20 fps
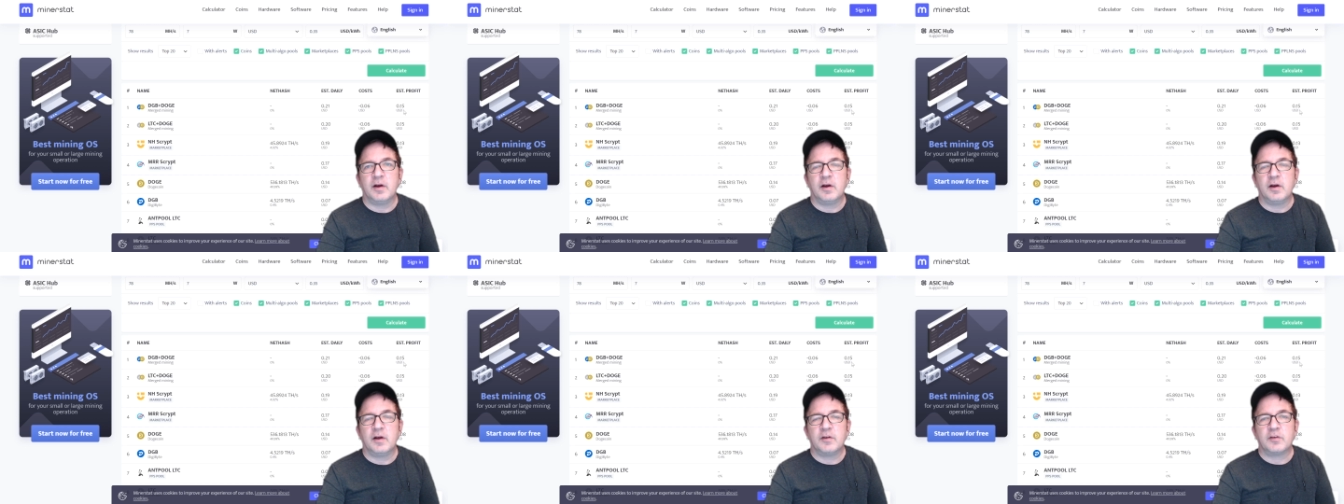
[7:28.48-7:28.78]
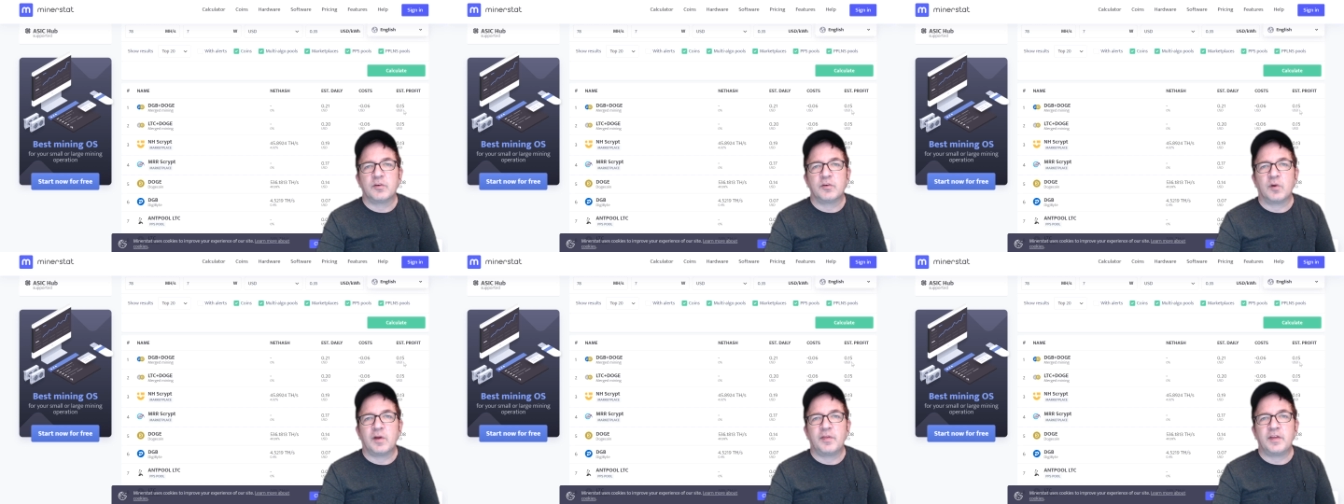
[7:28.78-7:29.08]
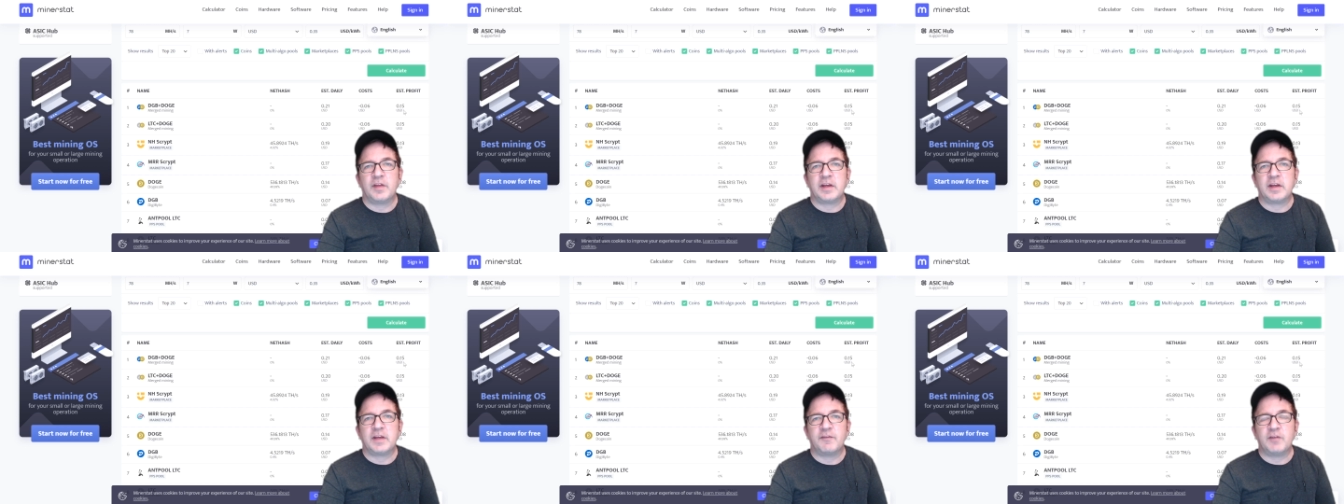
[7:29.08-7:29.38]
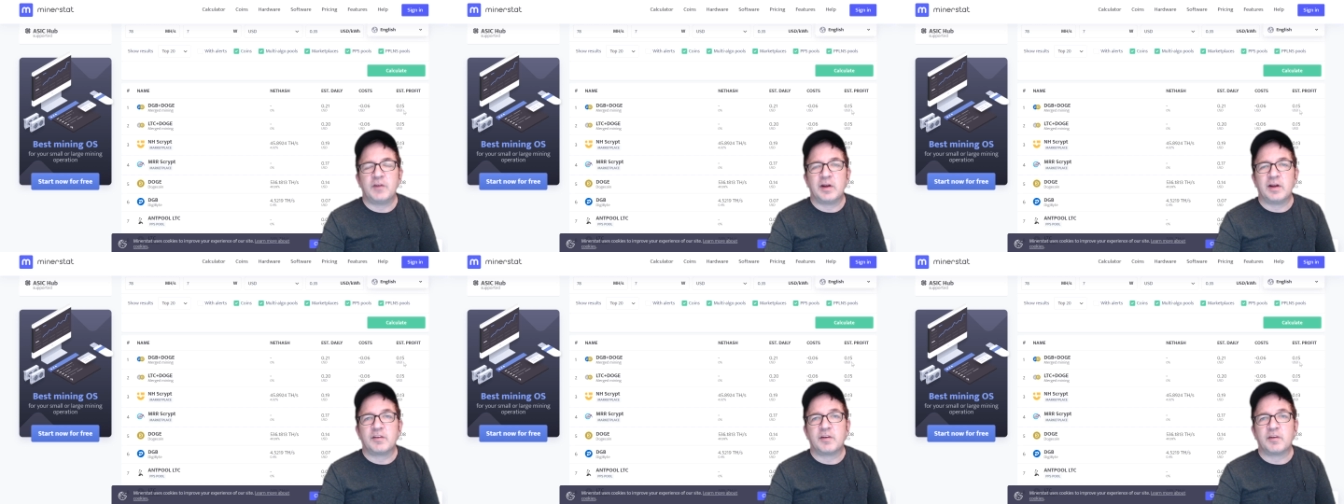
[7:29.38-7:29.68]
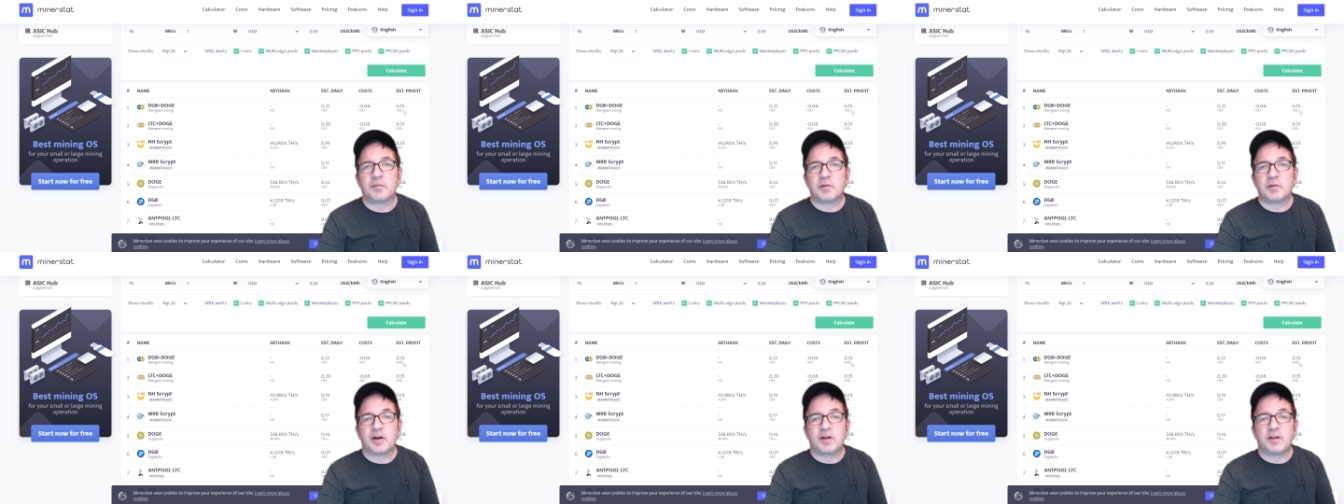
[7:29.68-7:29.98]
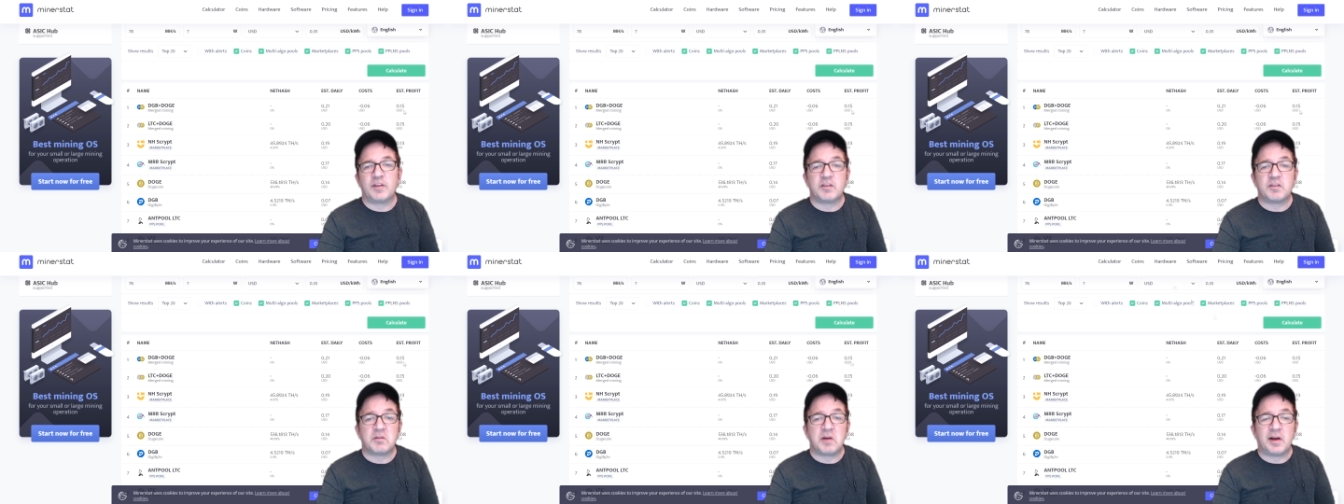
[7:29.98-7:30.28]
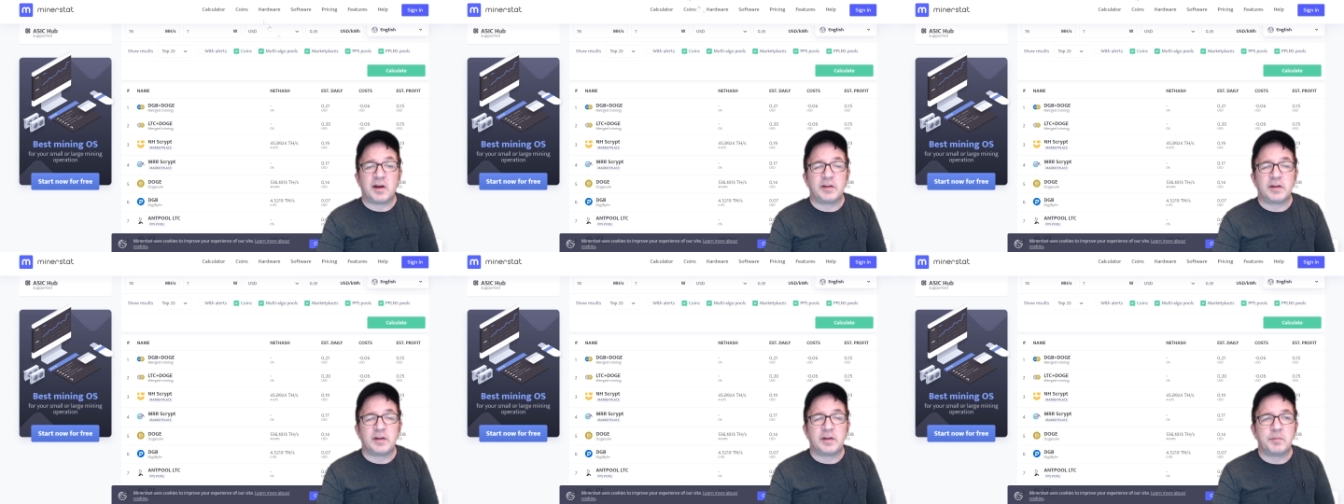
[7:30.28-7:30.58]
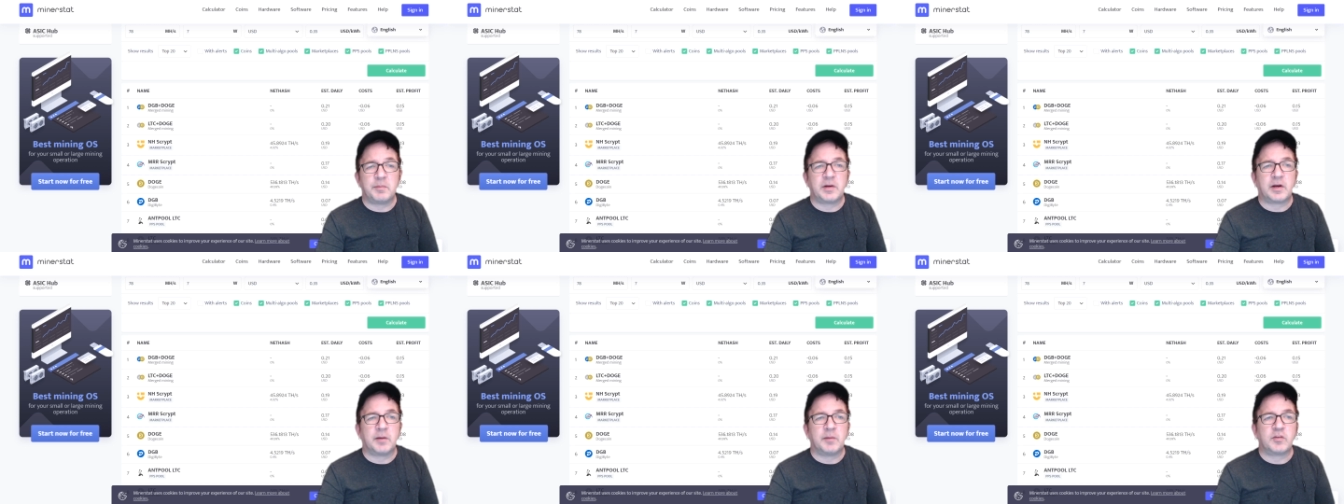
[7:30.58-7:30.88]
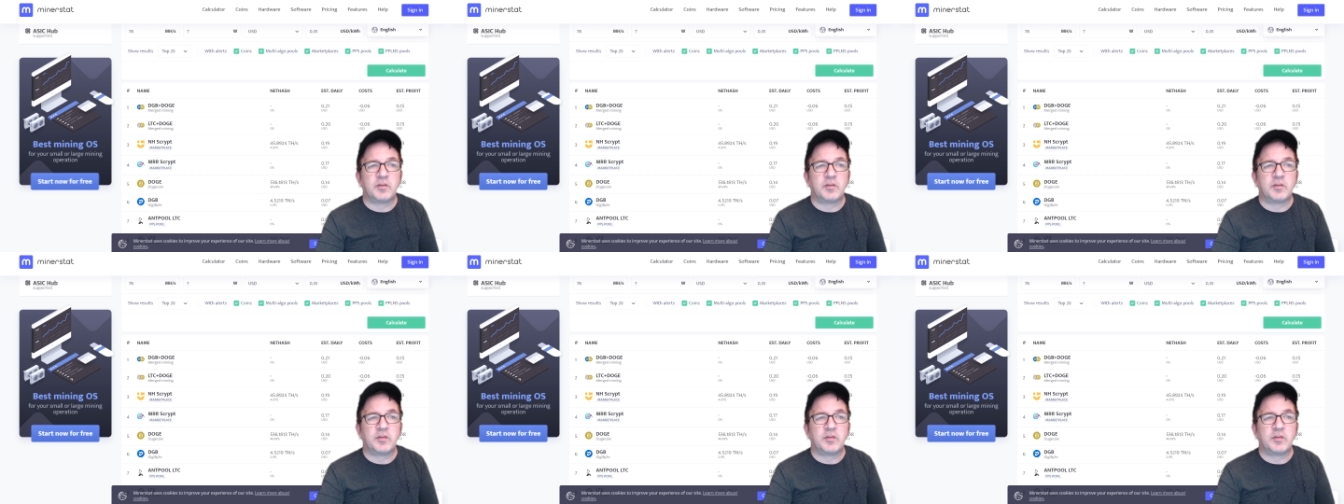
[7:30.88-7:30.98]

So I think if you had something like this, I think it becomes